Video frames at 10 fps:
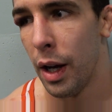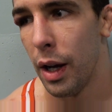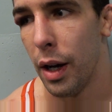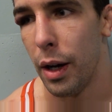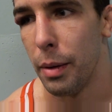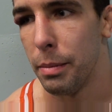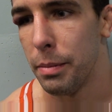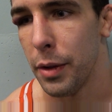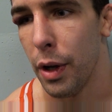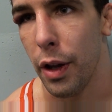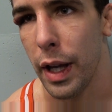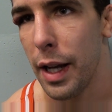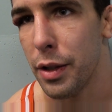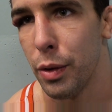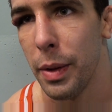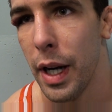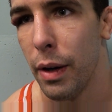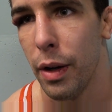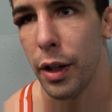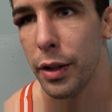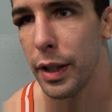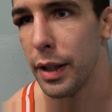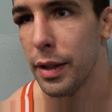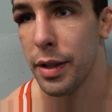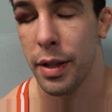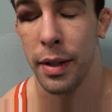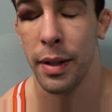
Um, you know all the guys in the room right now are hungry. It's